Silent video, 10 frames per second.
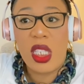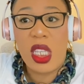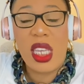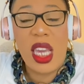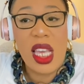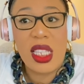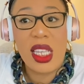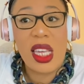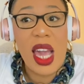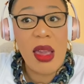it, yes,
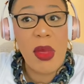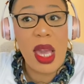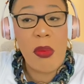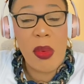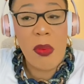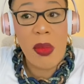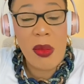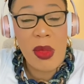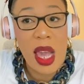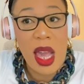the guy might
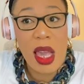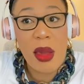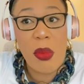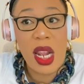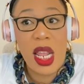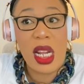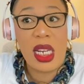die, but at